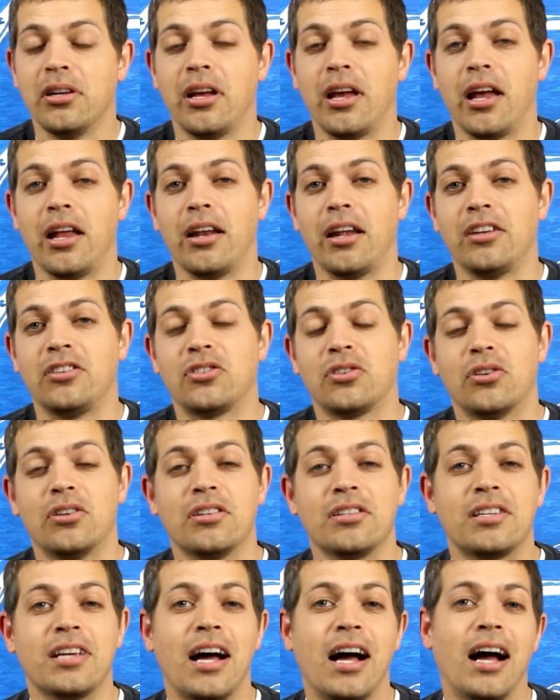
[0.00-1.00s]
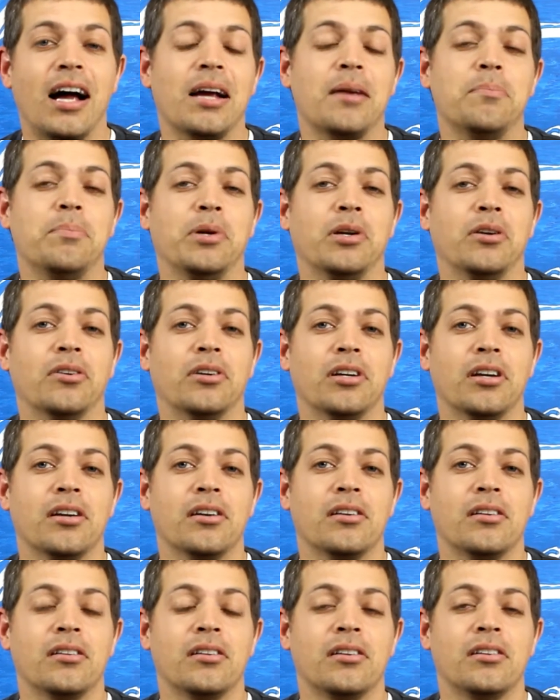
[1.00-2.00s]
in a certain time
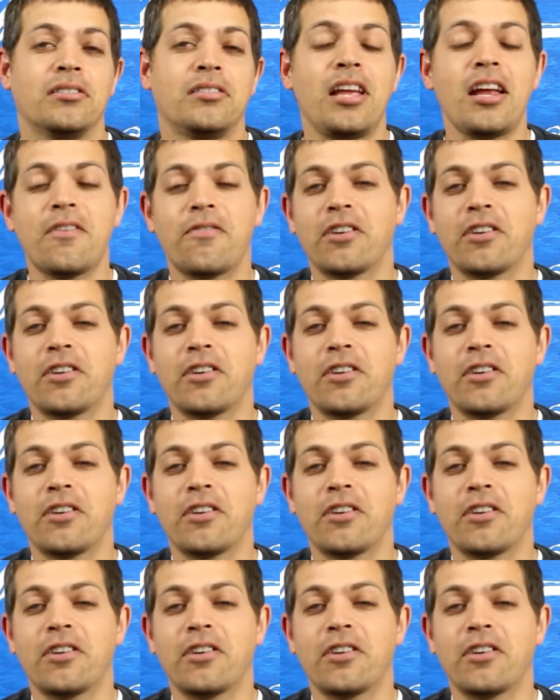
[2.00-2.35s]
period. Take,